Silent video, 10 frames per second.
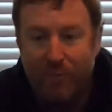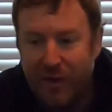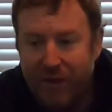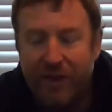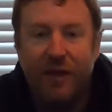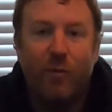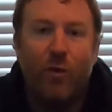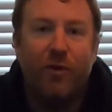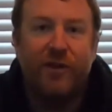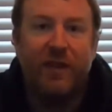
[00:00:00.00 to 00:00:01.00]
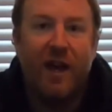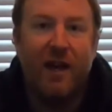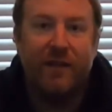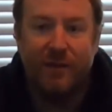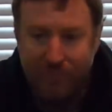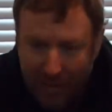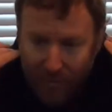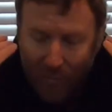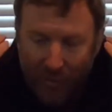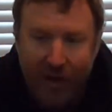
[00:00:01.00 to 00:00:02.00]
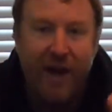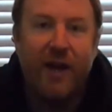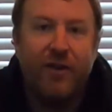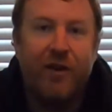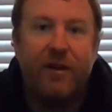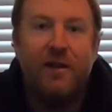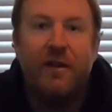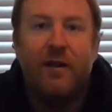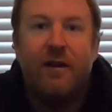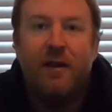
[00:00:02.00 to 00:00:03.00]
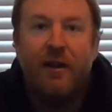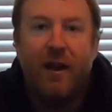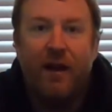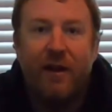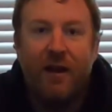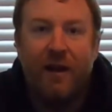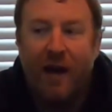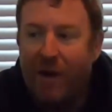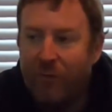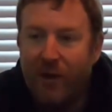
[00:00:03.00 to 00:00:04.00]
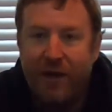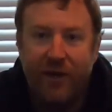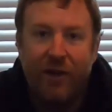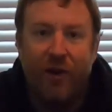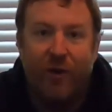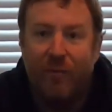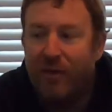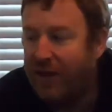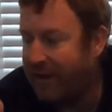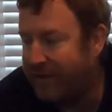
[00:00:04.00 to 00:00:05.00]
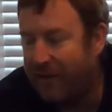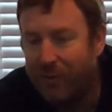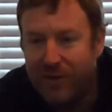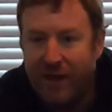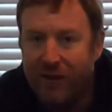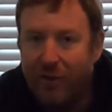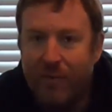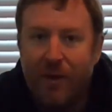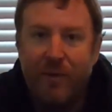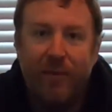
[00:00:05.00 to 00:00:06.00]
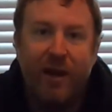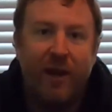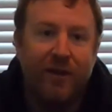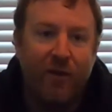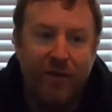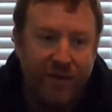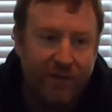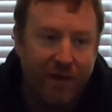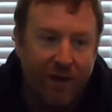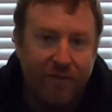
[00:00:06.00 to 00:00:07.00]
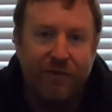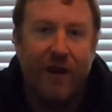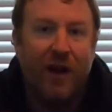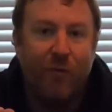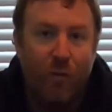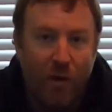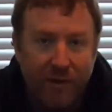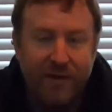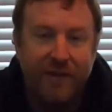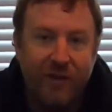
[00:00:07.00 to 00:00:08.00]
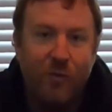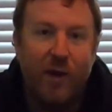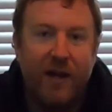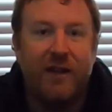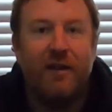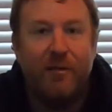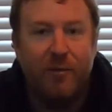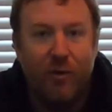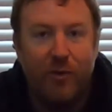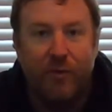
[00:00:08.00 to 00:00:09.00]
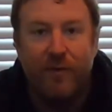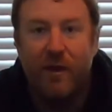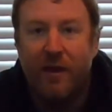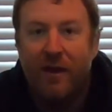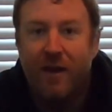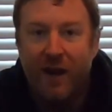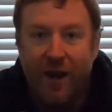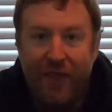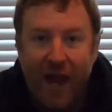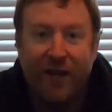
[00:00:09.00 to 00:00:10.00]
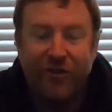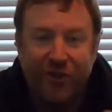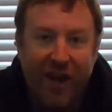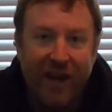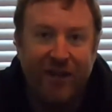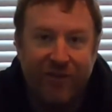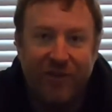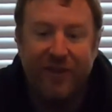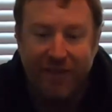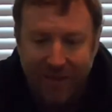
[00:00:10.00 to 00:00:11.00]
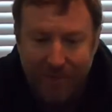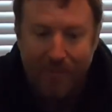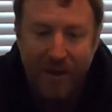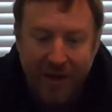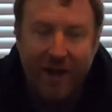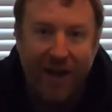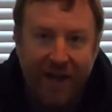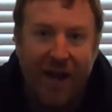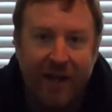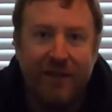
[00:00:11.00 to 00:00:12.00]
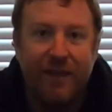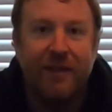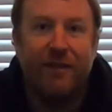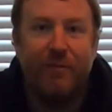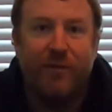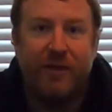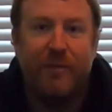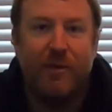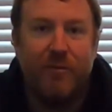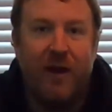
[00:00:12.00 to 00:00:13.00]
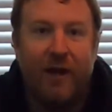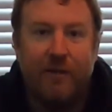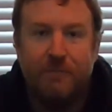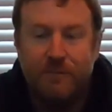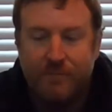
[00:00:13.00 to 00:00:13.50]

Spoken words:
big thick wool socks, maybe put a hat on, and I'm ready to go. But like I said, with that little mummy bag and all this stuff, I was still waking up cold. And that changed the minute I got in this sleeping bag.